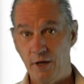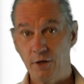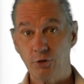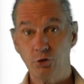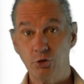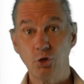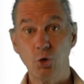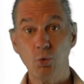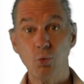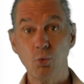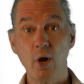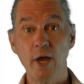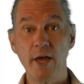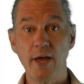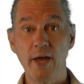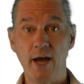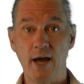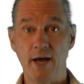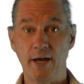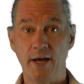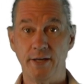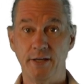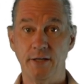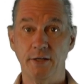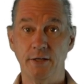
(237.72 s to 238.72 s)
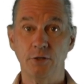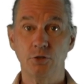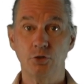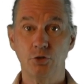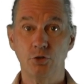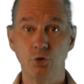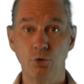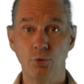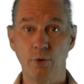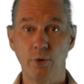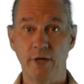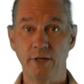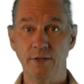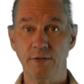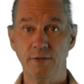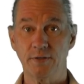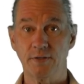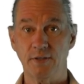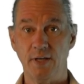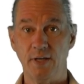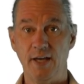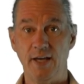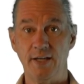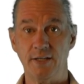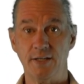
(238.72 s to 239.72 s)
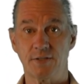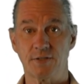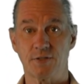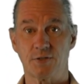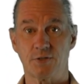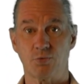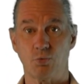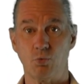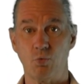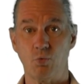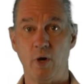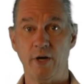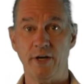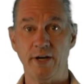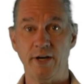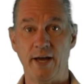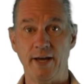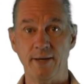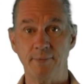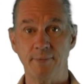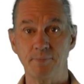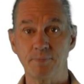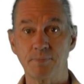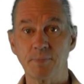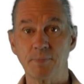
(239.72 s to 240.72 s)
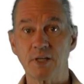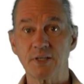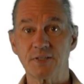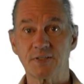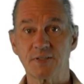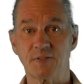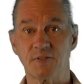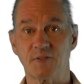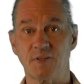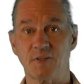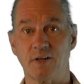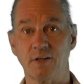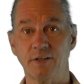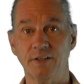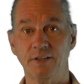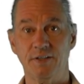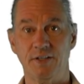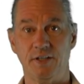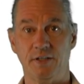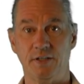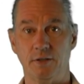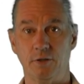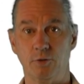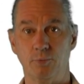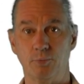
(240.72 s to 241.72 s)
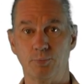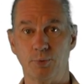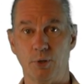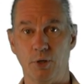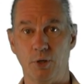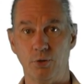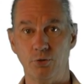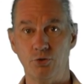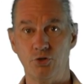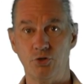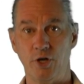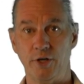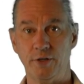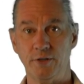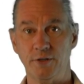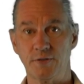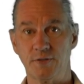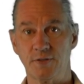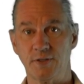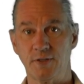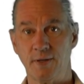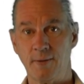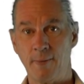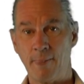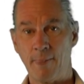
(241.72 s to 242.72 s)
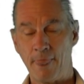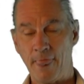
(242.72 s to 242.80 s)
The way I do it, it's when I'm starting a project,